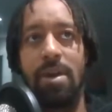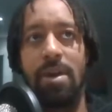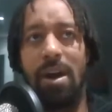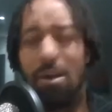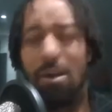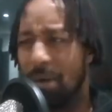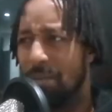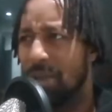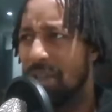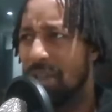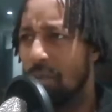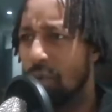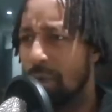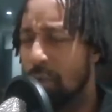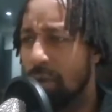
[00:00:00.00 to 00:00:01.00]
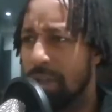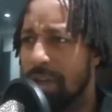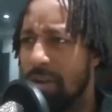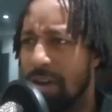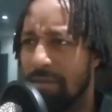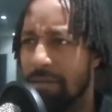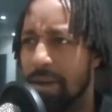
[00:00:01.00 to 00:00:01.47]
Let me say, what
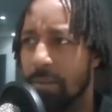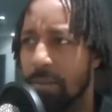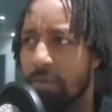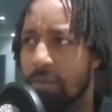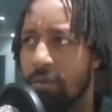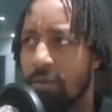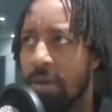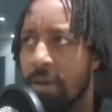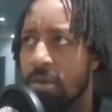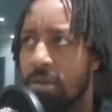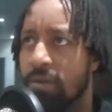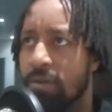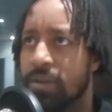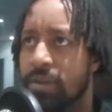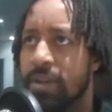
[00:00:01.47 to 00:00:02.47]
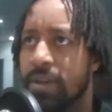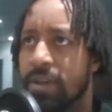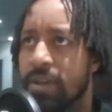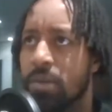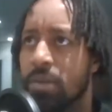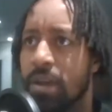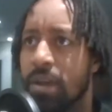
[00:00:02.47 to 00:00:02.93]
did I think before I move on to the
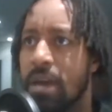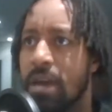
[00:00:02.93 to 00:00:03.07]
next one?